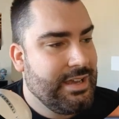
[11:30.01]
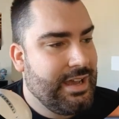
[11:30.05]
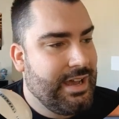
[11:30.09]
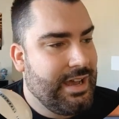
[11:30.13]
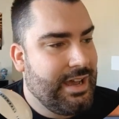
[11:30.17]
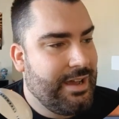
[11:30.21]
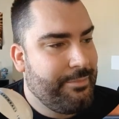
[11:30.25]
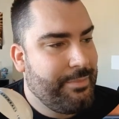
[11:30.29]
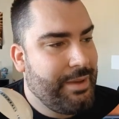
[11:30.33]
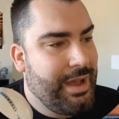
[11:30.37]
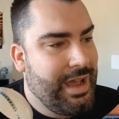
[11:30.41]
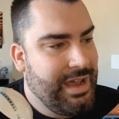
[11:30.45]

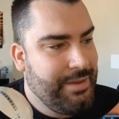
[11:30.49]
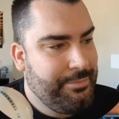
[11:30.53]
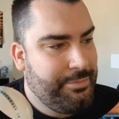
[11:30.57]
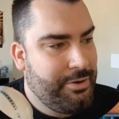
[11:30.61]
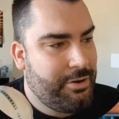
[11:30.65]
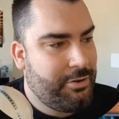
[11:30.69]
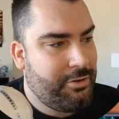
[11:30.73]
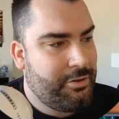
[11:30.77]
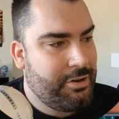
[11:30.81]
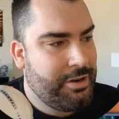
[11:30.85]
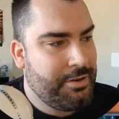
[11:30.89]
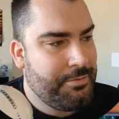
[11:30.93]
Harp
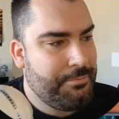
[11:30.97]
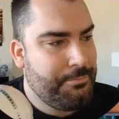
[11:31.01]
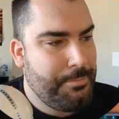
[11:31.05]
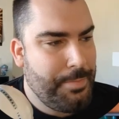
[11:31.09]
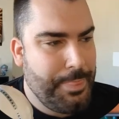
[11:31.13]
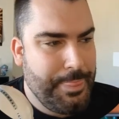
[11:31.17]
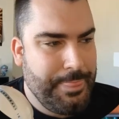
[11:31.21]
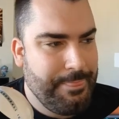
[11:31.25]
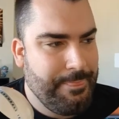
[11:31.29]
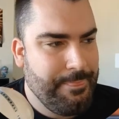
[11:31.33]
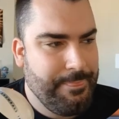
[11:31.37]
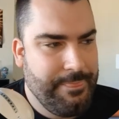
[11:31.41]
Horror,
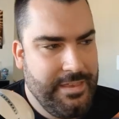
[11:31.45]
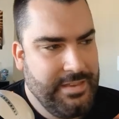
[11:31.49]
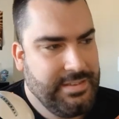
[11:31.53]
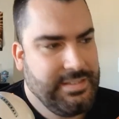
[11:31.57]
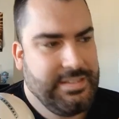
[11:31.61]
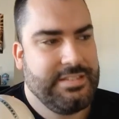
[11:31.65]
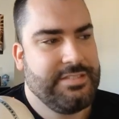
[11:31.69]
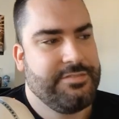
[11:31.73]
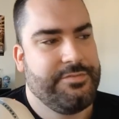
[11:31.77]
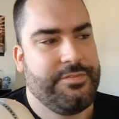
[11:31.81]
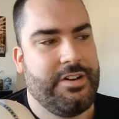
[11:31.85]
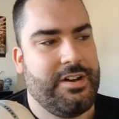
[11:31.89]

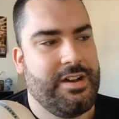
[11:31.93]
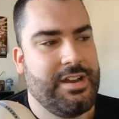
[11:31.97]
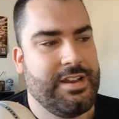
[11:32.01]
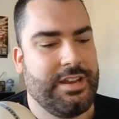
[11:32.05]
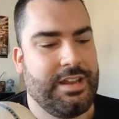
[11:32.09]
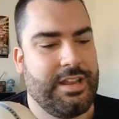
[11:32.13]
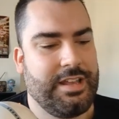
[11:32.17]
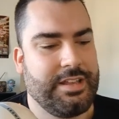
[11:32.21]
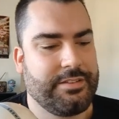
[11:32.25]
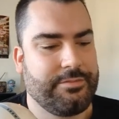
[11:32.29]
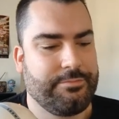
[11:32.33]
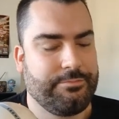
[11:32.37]
this is fine.
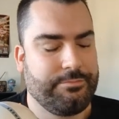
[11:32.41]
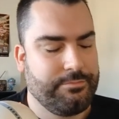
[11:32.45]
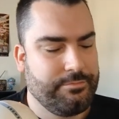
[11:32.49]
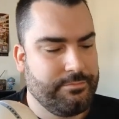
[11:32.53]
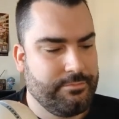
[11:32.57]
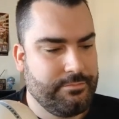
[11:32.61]
Like,